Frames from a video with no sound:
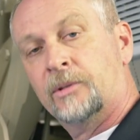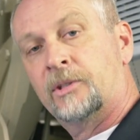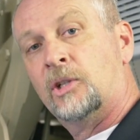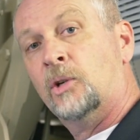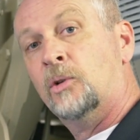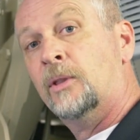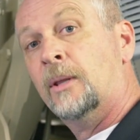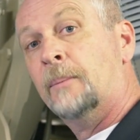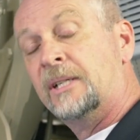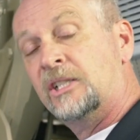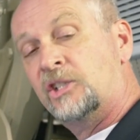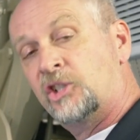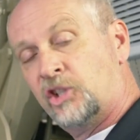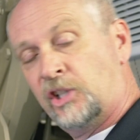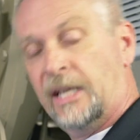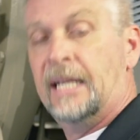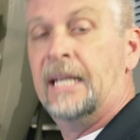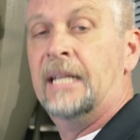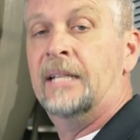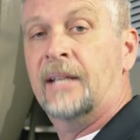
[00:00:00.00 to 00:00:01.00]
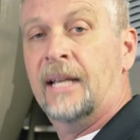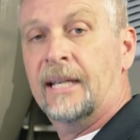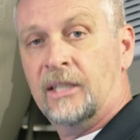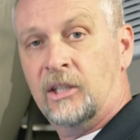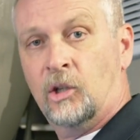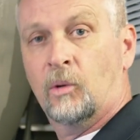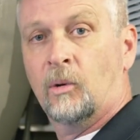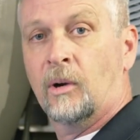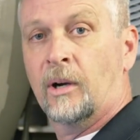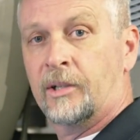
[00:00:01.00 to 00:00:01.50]
to the machine that
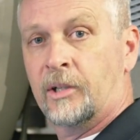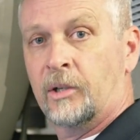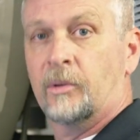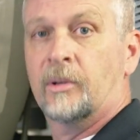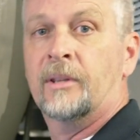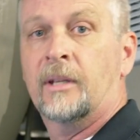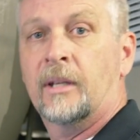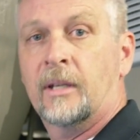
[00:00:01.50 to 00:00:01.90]
you are doing